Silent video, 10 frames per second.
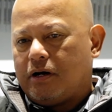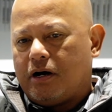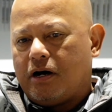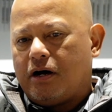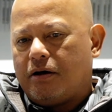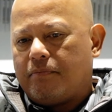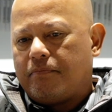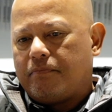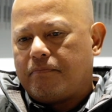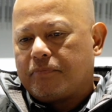Because um,
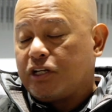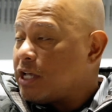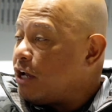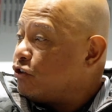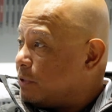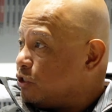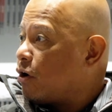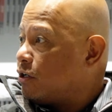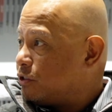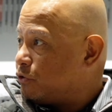I used to be in
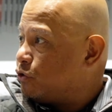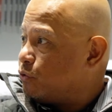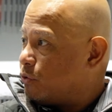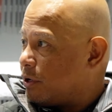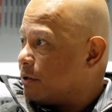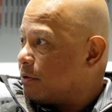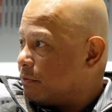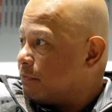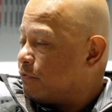charge of tour yeah.